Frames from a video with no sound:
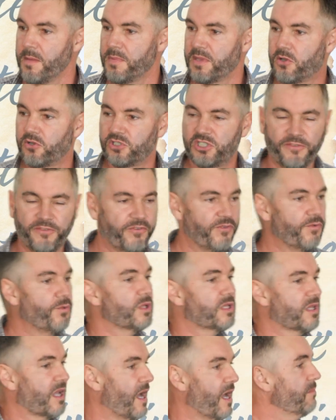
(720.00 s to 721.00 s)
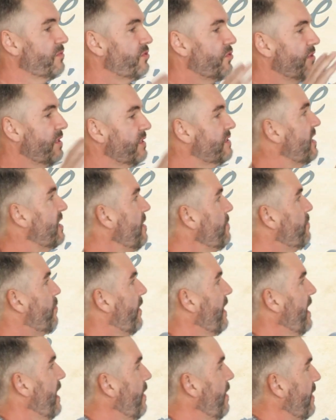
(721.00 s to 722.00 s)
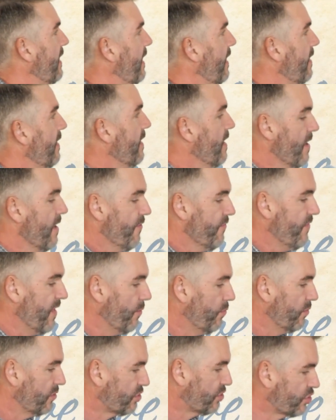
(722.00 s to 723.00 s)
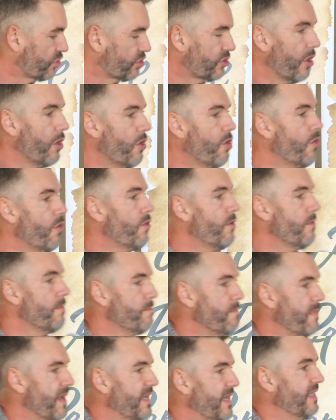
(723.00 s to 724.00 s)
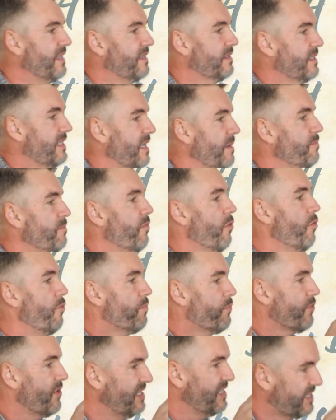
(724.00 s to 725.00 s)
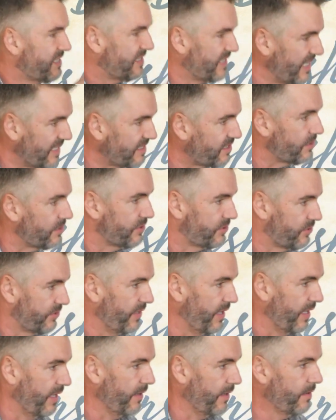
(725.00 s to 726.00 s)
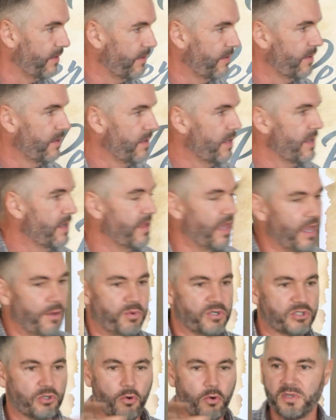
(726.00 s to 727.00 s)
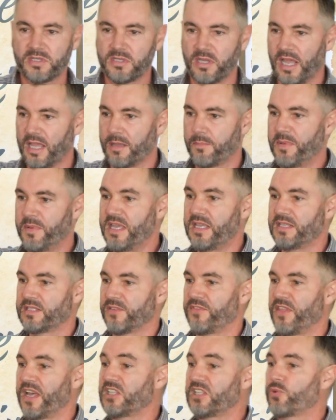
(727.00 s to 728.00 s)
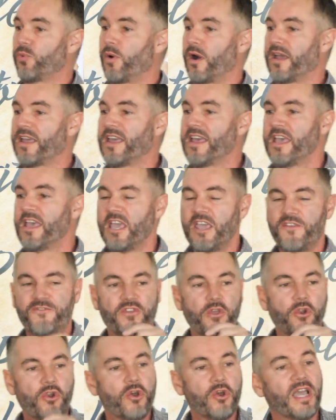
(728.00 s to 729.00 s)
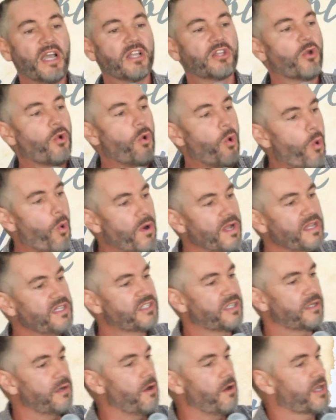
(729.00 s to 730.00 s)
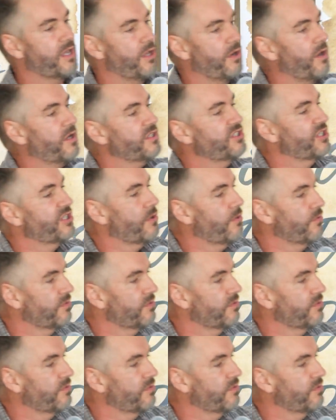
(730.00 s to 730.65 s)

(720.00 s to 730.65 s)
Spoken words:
Because if you would come to the temple area, there were so many temple priestesses there. It was almost like bees. And that's why if you look at coins and archaeological